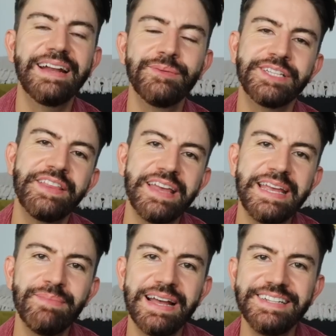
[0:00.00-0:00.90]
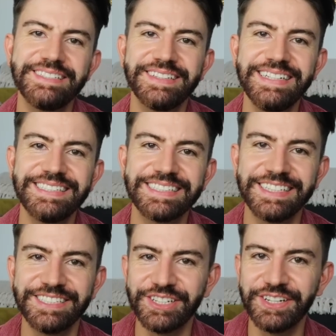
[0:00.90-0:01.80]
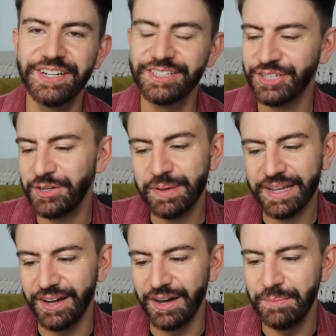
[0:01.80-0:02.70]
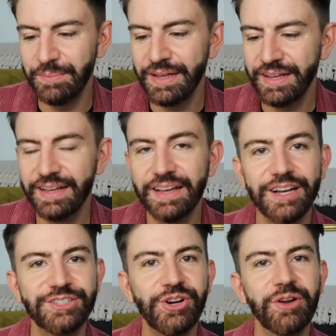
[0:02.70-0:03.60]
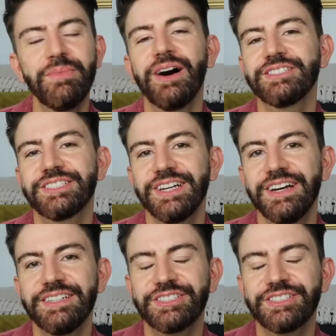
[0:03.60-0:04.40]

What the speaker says: and it was then that he made the decision to become a trunk master.